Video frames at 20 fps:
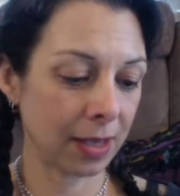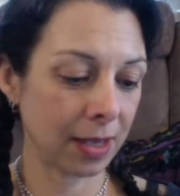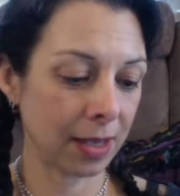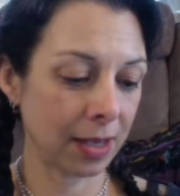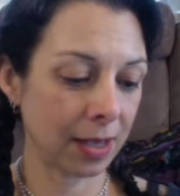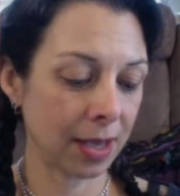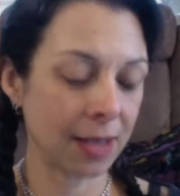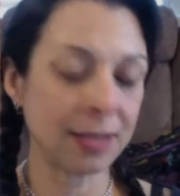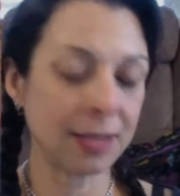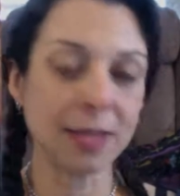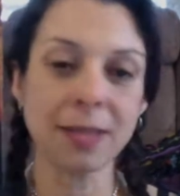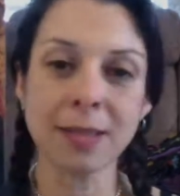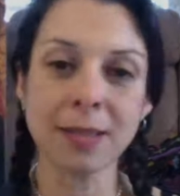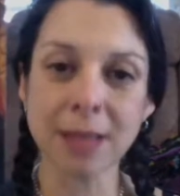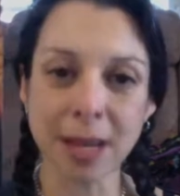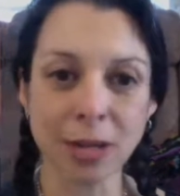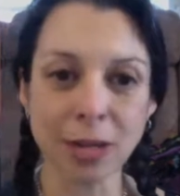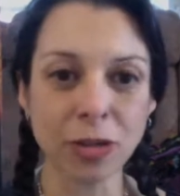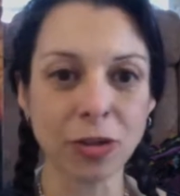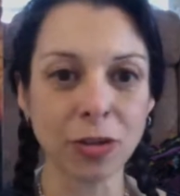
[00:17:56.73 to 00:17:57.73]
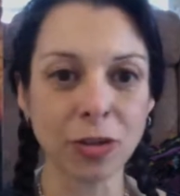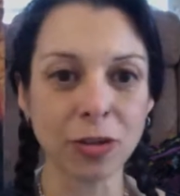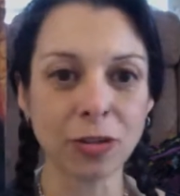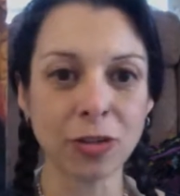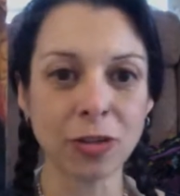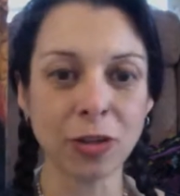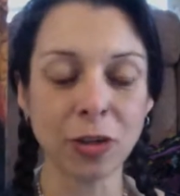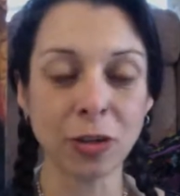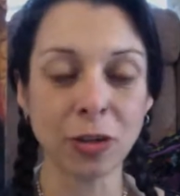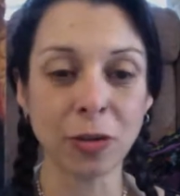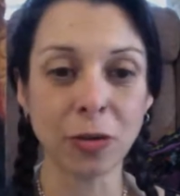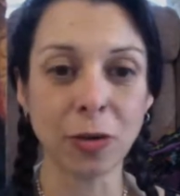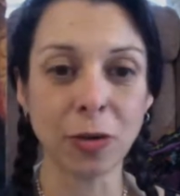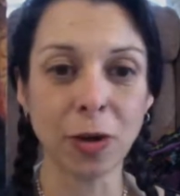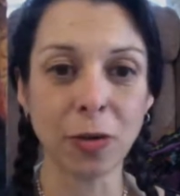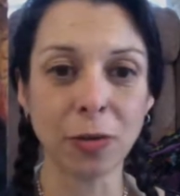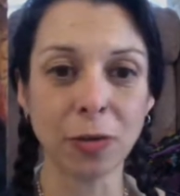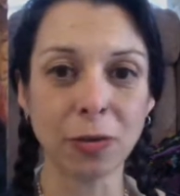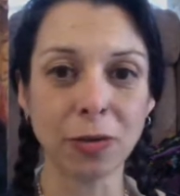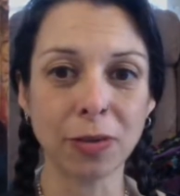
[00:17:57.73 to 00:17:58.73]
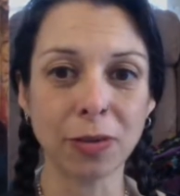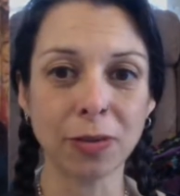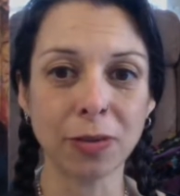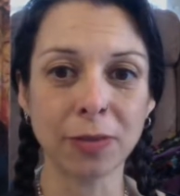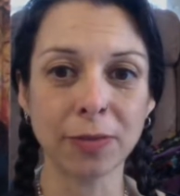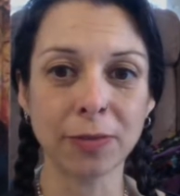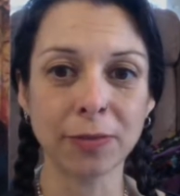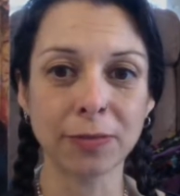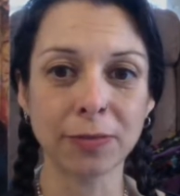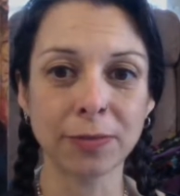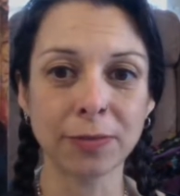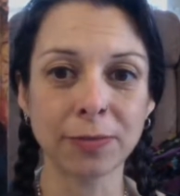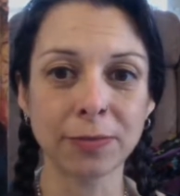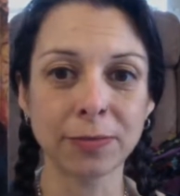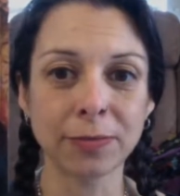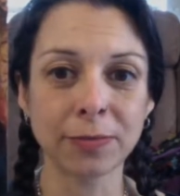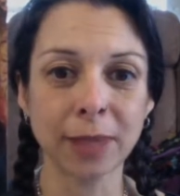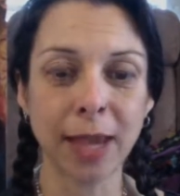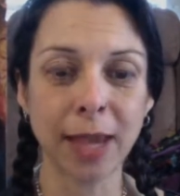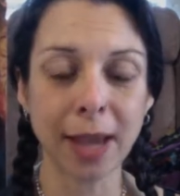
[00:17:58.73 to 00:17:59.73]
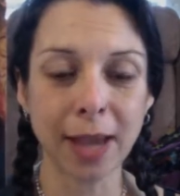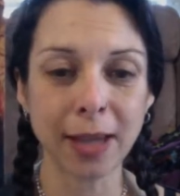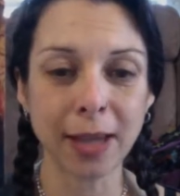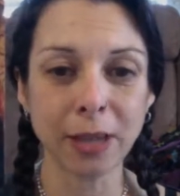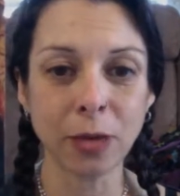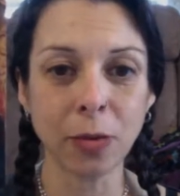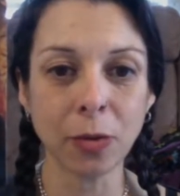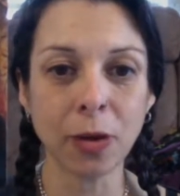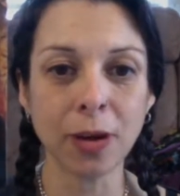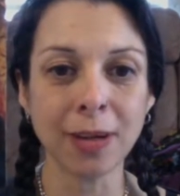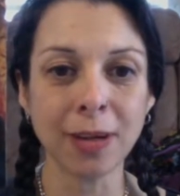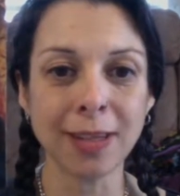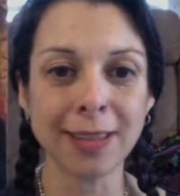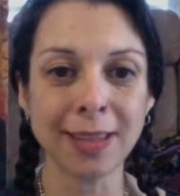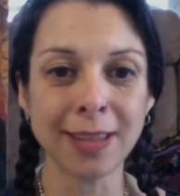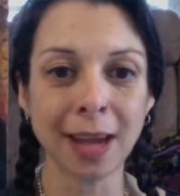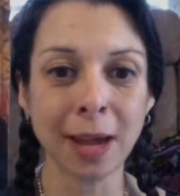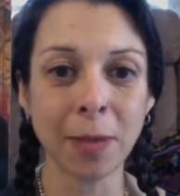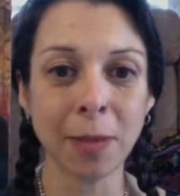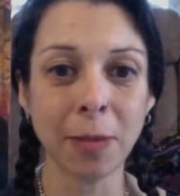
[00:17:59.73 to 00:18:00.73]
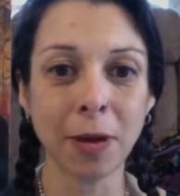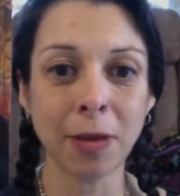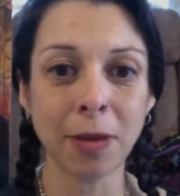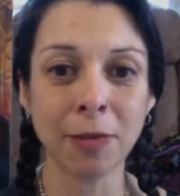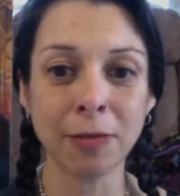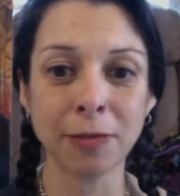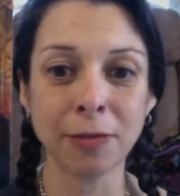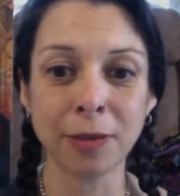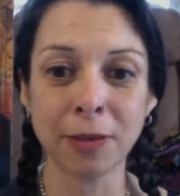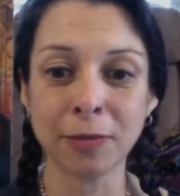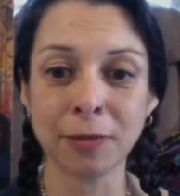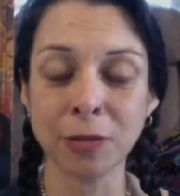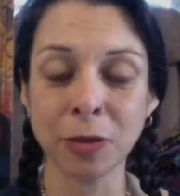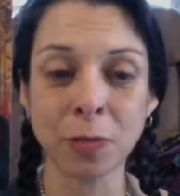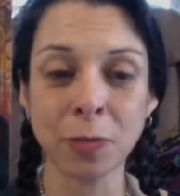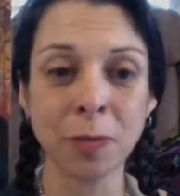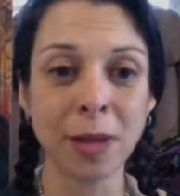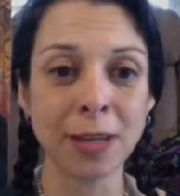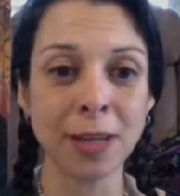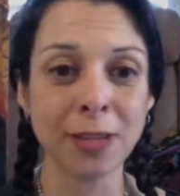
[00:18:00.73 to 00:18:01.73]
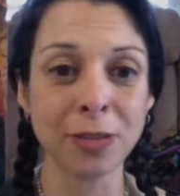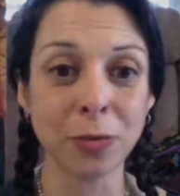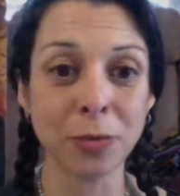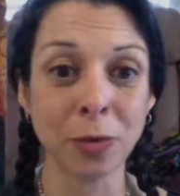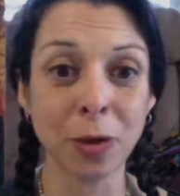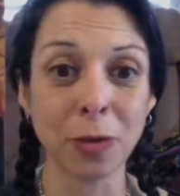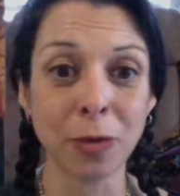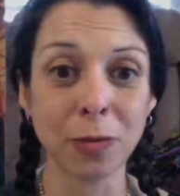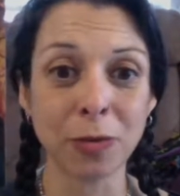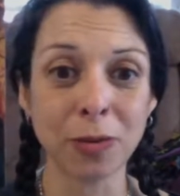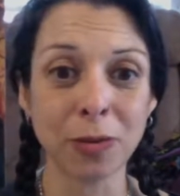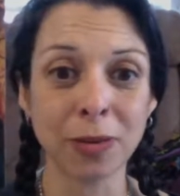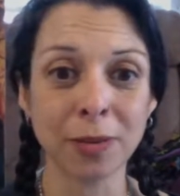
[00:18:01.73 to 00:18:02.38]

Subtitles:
essential to your growth. Yeah, you are in a time of tremendous growth.